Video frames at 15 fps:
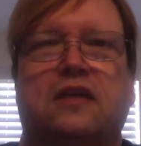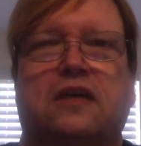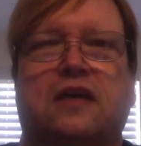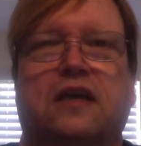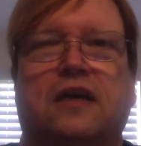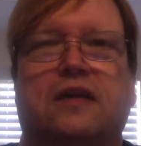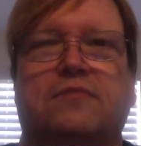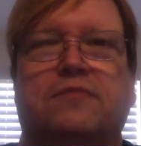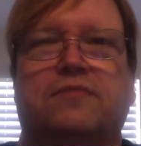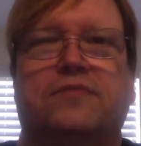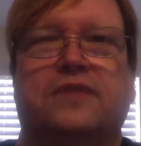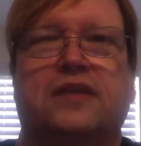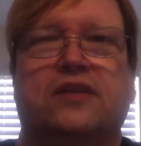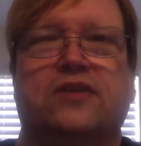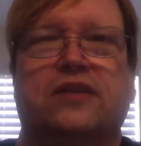Um,
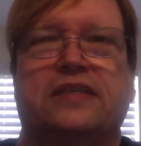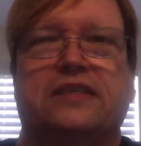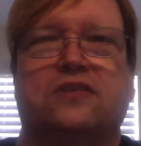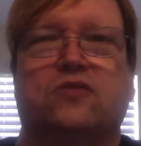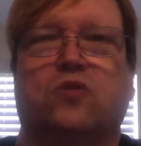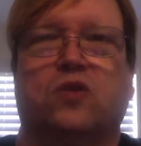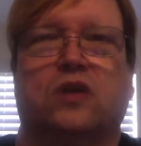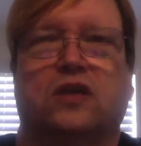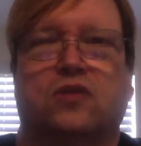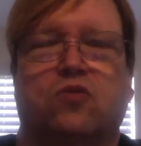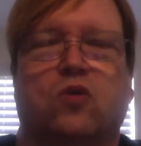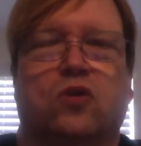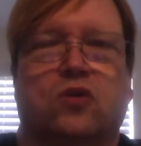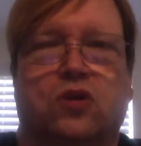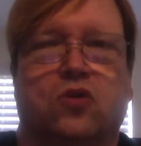there is quote
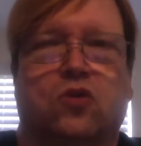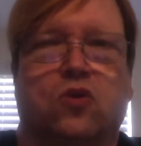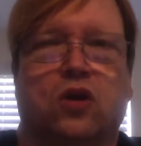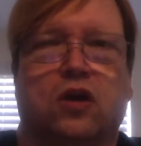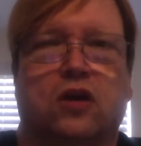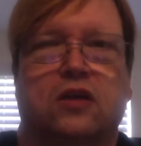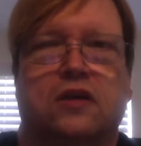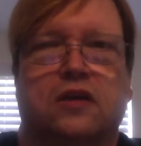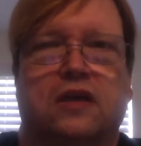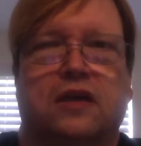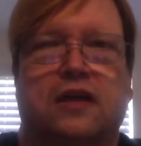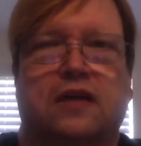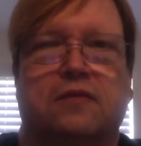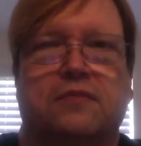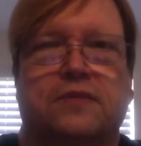unquote gore.
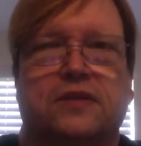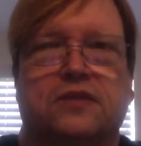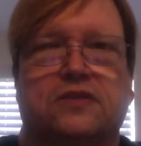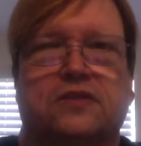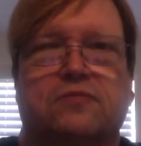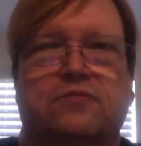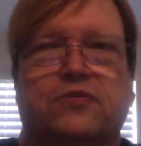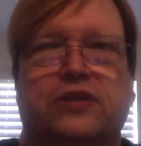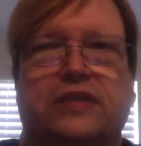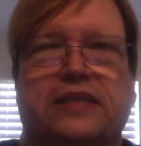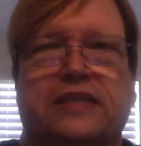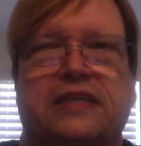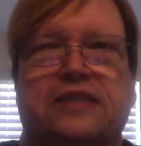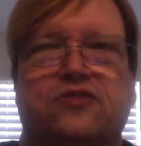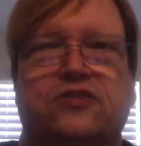Um, there's some
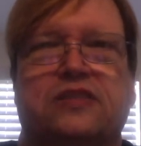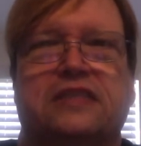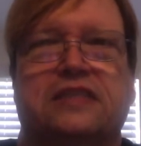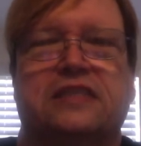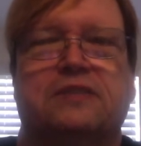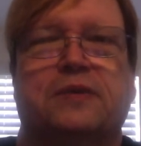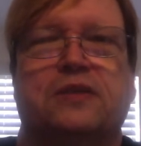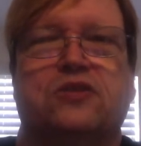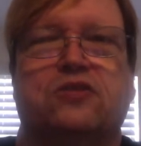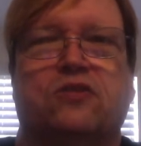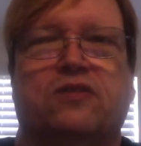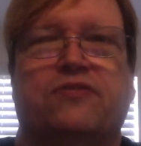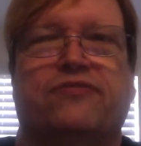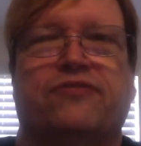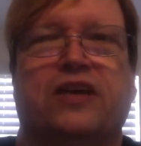pretty interesting
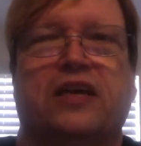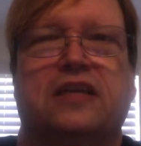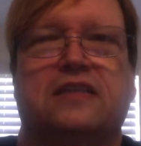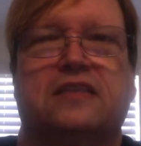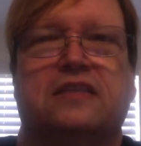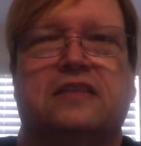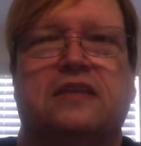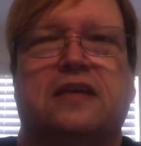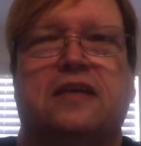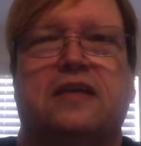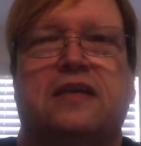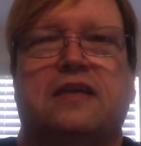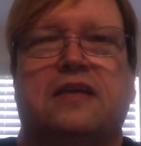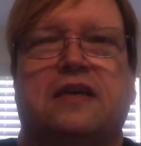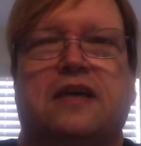special effects.
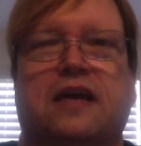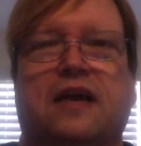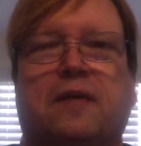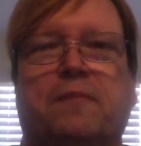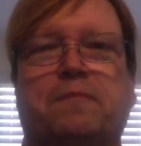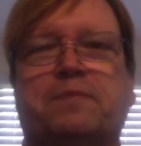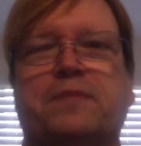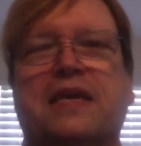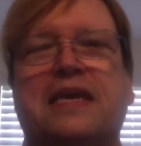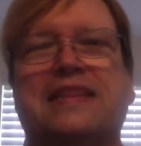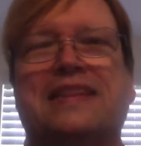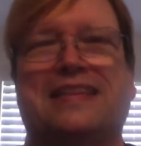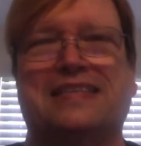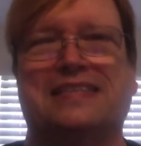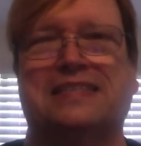Um,
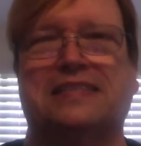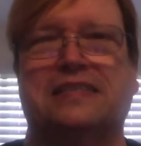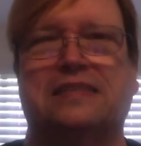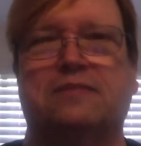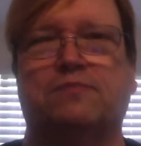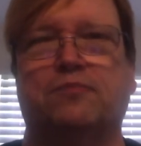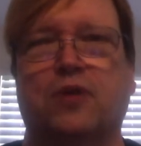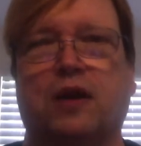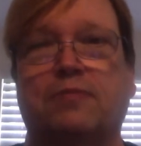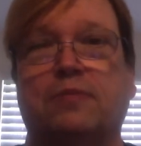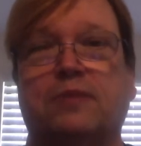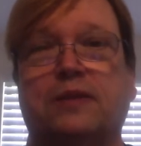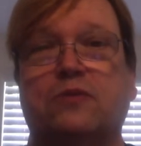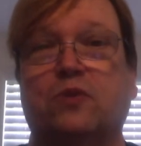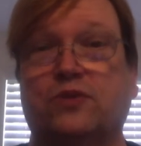this
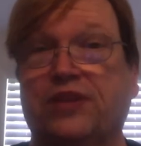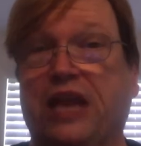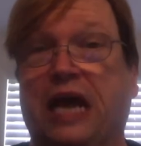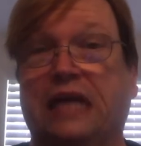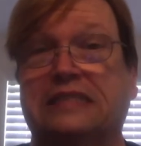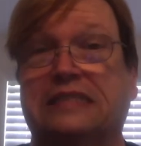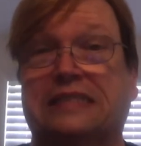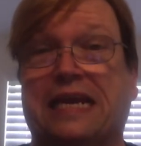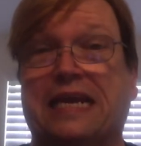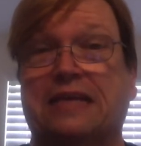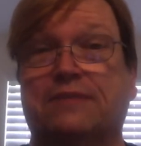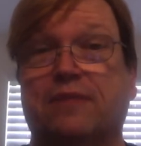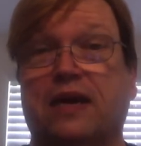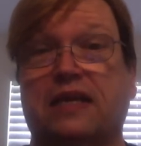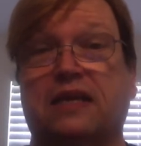probably will not stay in
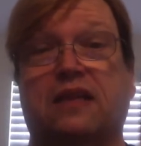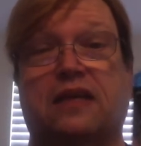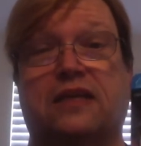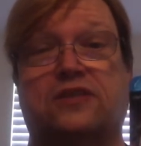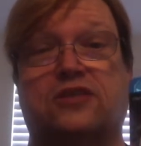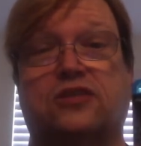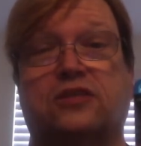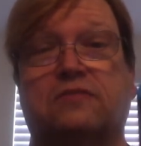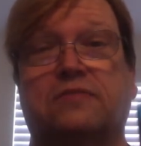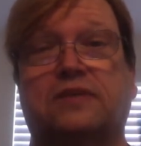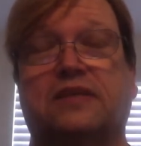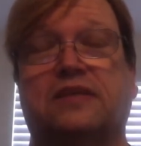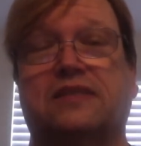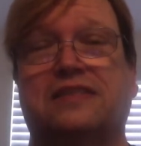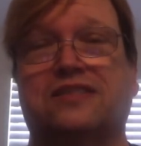my collection
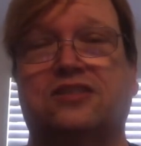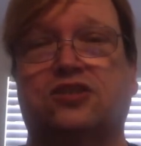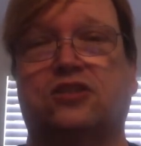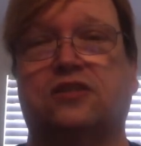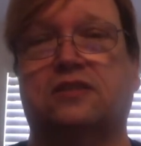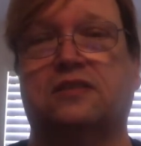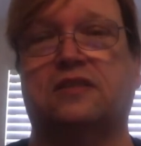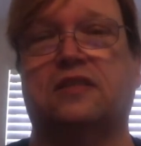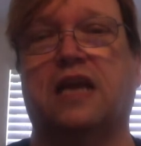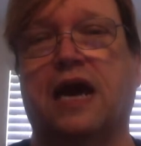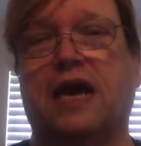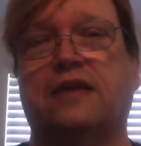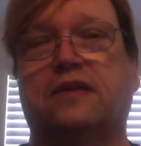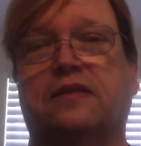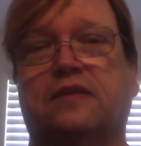because it's just
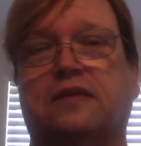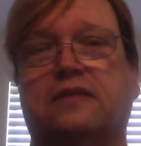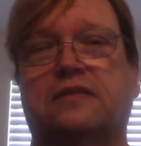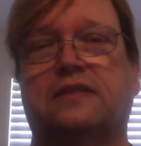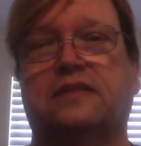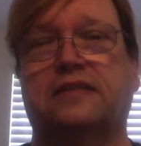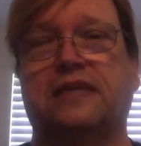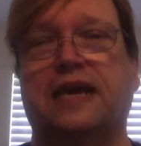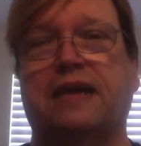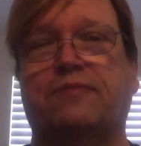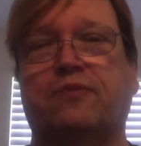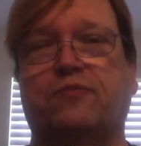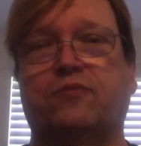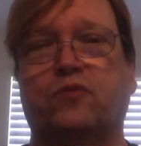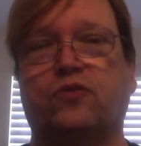not the type
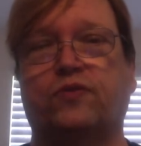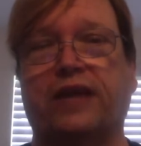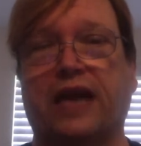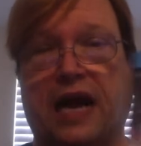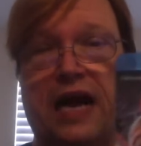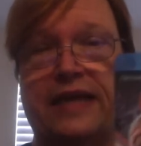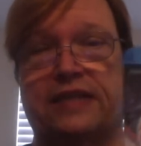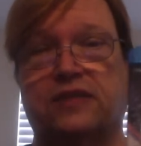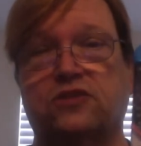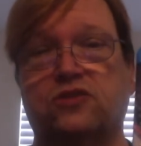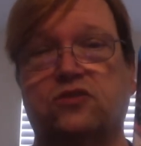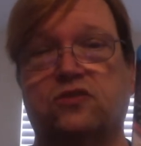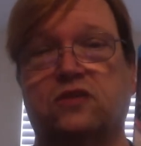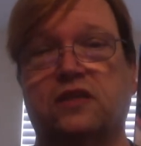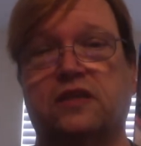of movie I
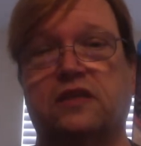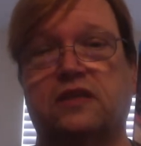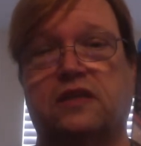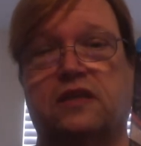enjoy.